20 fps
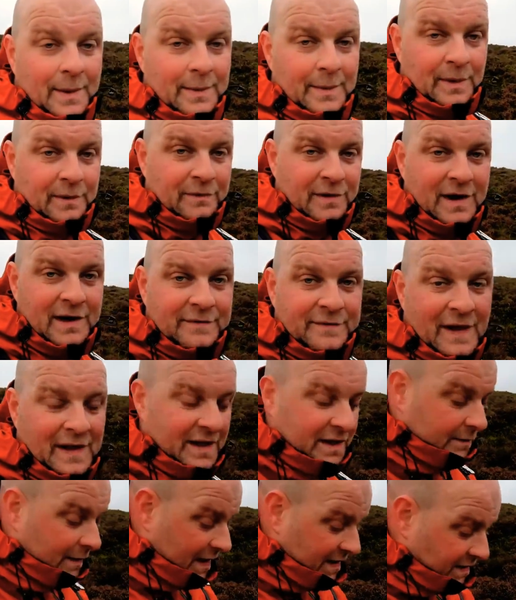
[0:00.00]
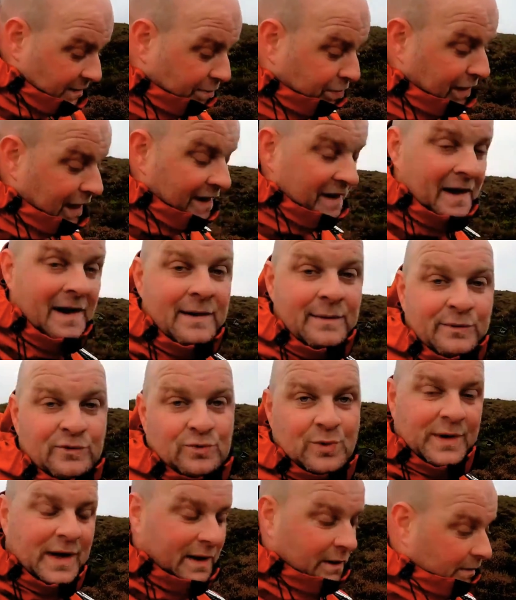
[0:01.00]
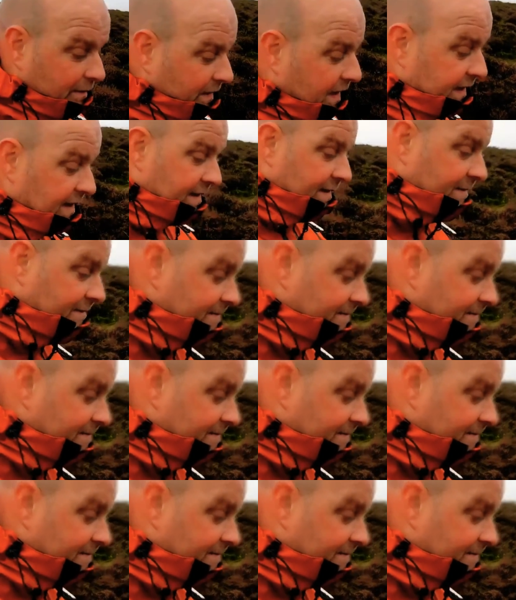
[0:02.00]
we'll reevaluate the plan once we get up there.